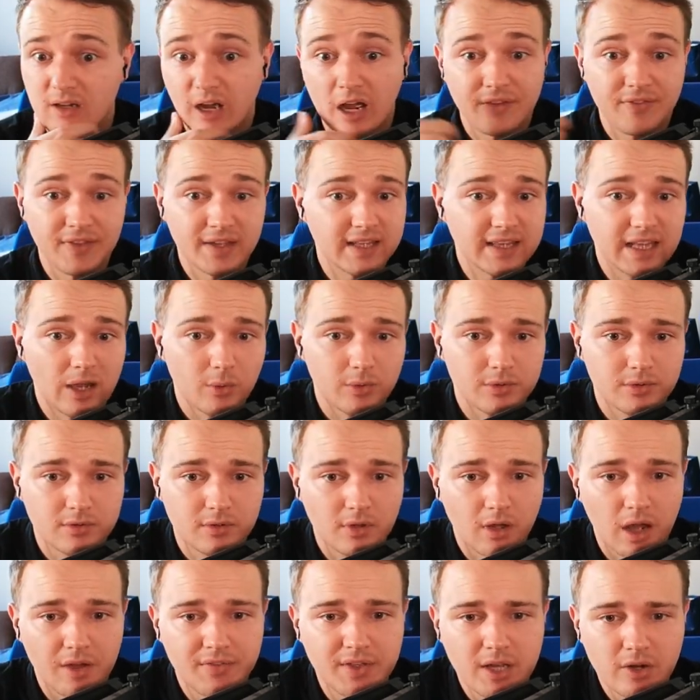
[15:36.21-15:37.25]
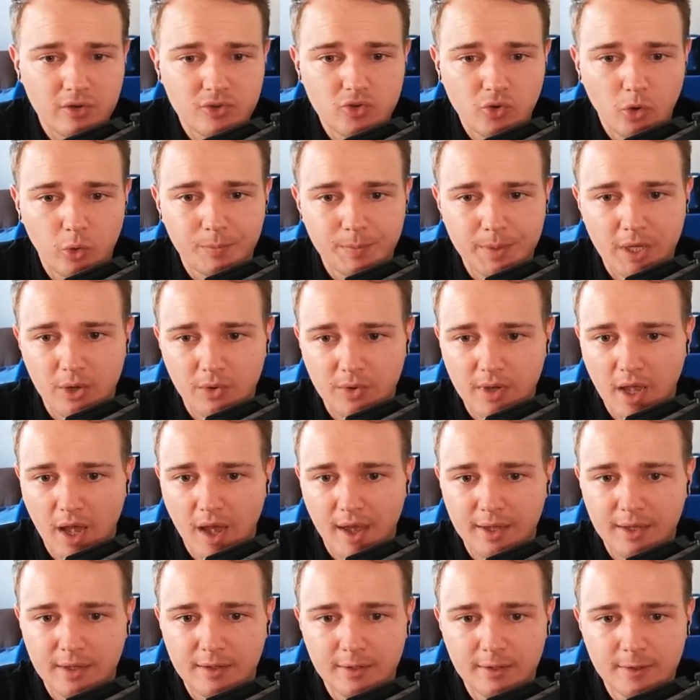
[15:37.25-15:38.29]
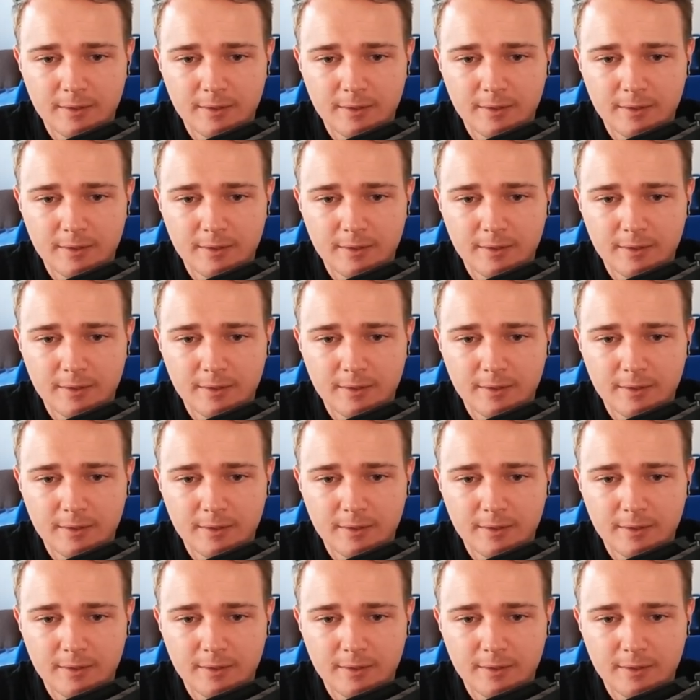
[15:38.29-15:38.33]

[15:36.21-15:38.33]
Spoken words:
I think a draw would be okay.